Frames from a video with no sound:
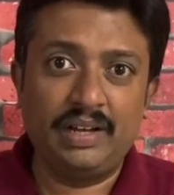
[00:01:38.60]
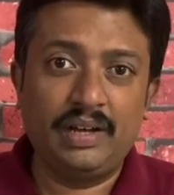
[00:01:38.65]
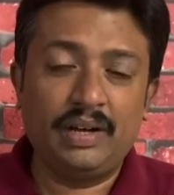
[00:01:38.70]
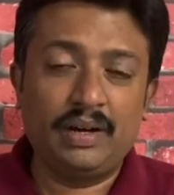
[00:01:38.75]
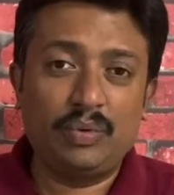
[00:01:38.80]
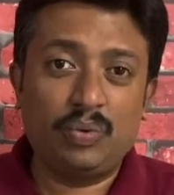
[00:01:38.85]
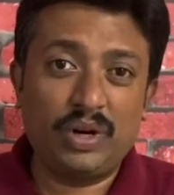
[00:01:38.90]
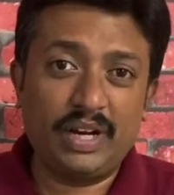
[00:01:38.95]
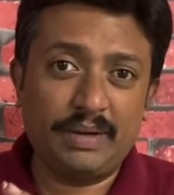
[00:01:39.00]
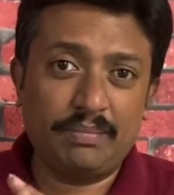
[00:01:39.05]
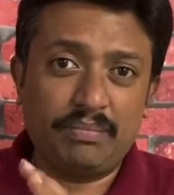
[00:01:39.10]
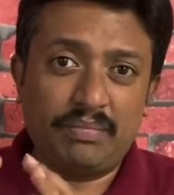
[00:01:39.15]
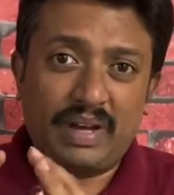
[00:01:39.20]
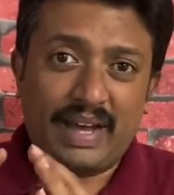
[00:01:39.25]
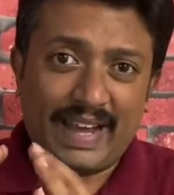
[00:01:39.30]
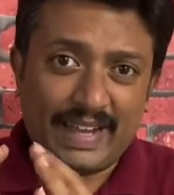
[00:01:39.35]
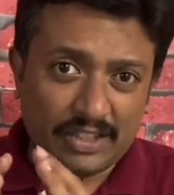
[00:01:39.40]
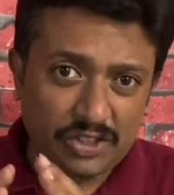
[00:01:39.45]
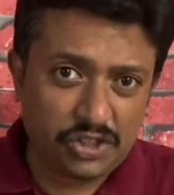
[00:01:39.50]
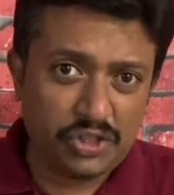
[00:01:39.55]
What I'm
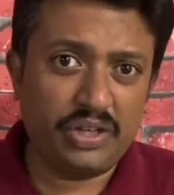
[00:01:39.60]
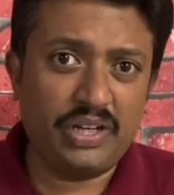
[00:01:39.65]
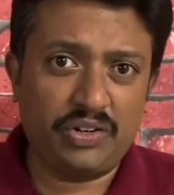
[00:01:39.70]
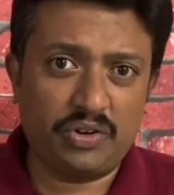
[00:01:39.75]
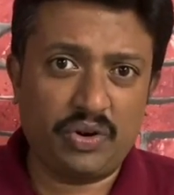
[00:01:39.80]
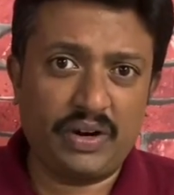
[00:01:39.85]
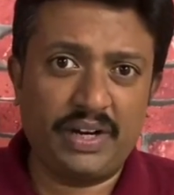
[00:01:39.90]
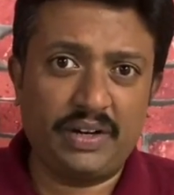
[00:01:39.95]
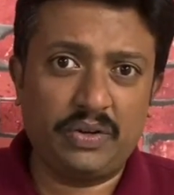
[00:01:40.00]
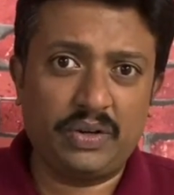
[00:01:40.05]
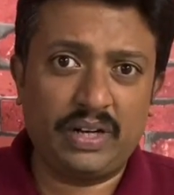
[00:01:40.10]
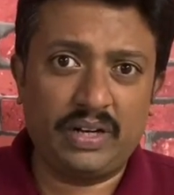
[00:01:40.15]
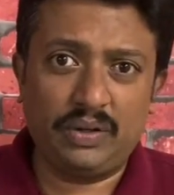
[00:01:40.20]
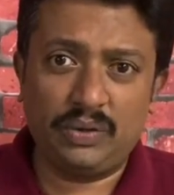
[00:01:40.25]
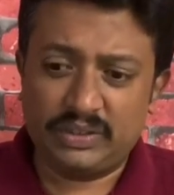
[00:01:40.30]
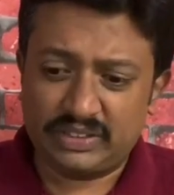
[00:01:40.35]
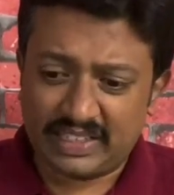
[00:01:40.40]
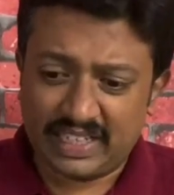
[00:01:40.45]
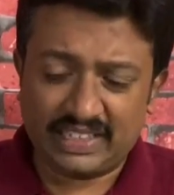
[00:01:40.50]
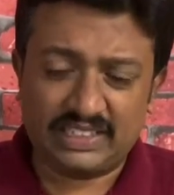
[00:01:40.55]
actually trying to tell
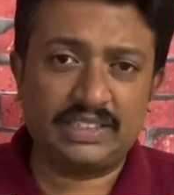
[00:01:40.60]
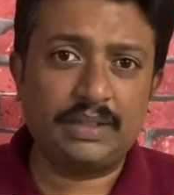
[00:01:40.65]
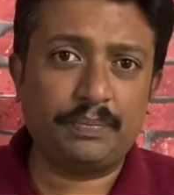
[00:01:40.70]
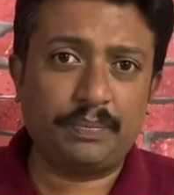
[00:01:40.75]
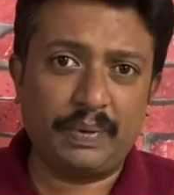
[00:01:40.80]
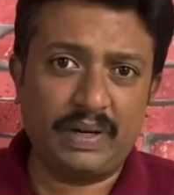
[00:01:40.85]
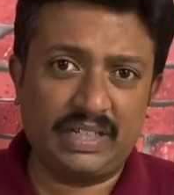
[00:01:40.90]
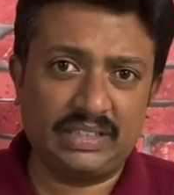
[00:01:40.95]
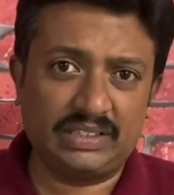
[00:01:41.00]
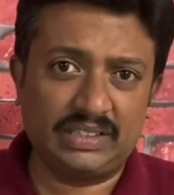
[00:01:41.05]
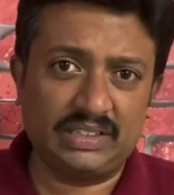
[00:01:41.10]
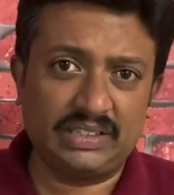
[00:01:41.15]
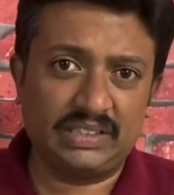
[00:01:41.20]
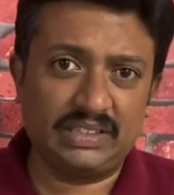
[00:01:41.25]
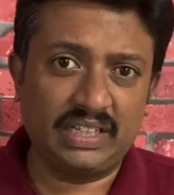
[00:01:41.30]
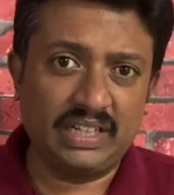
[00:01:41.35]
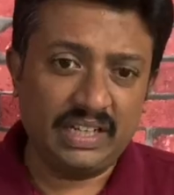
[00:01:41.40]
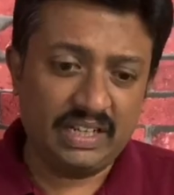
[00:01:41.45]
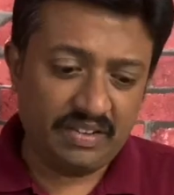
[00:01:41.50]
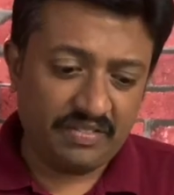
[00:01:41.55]
you is as simple as this.